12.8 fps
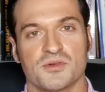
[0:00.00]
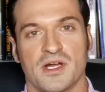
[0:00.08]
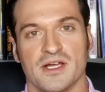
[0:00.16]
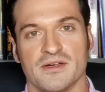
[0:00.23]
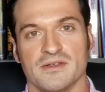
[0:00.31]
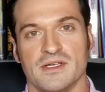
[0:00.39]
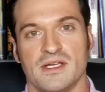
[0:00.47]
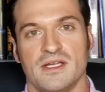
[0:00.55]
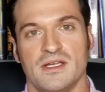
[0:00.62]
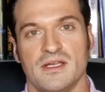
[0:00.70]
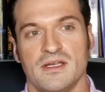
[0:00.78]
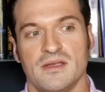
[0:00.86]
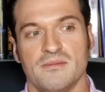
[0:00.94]
trial,
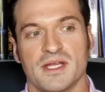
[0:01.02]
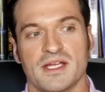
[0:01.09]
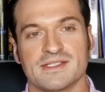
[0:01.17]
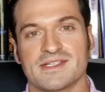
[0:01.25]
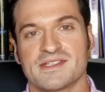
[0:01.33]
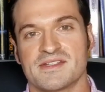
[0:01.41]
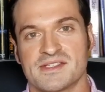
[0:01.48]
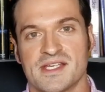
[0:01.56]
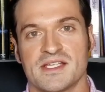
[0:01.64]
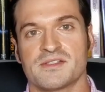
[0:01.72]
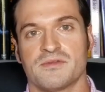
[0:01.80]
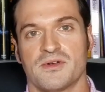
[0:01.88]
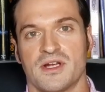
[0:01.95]
because it's a
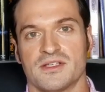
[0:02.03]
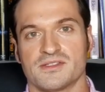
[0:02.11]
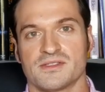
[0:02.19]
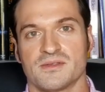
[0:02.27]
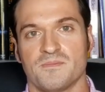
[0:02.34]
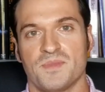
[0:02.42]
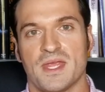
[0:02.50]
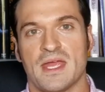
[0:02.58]
test for us.